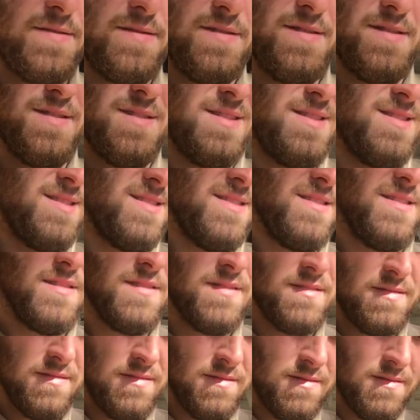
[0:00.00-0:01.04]

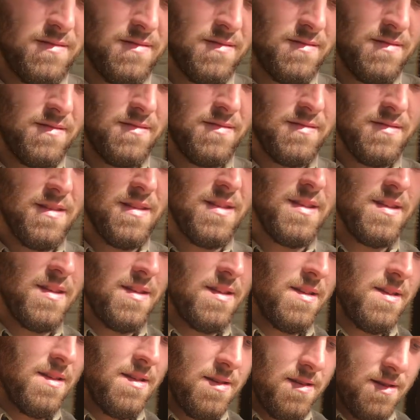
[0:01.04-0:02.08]

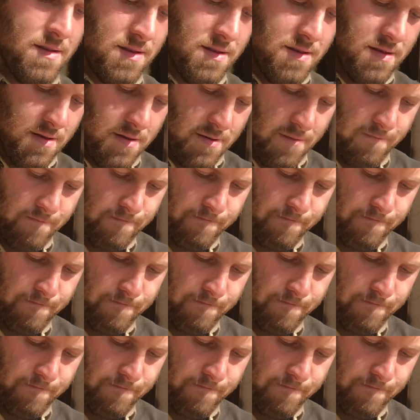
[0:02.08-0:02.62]
Nothing is said.